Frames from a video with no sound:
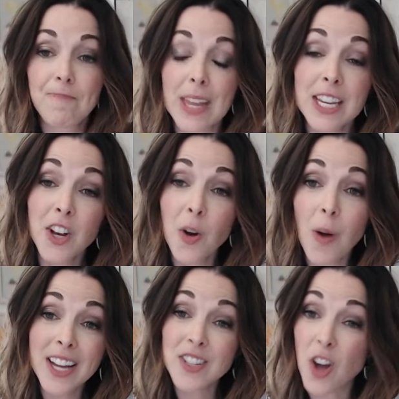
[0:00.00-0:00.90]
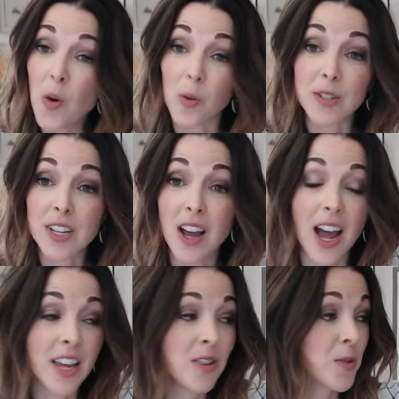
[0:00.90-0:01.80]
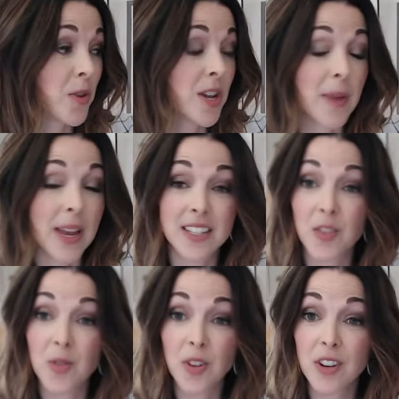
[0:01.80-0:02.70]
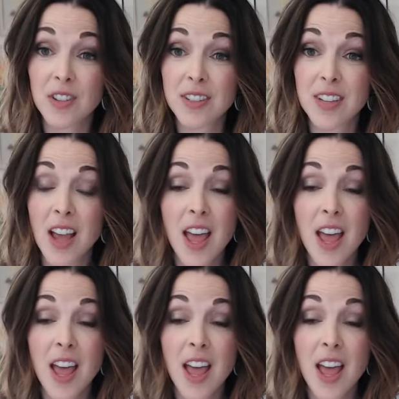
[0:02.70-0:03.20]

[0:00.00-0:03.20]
You know, I don't. I use pretty basic rulers.